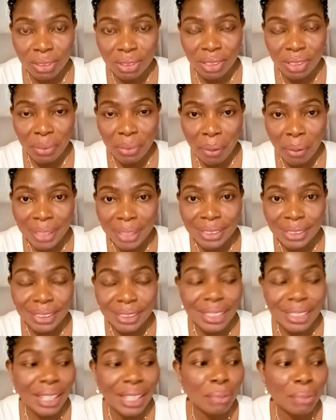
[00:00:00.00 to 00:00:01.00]
You
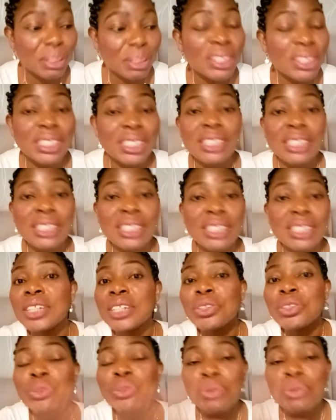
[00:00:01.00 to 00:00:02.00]
understand? Because they
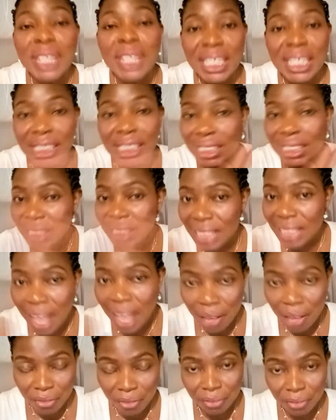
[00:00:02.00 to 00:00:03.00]
do anything
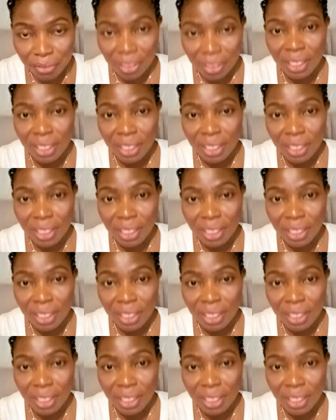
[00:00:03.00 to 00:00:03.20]
half.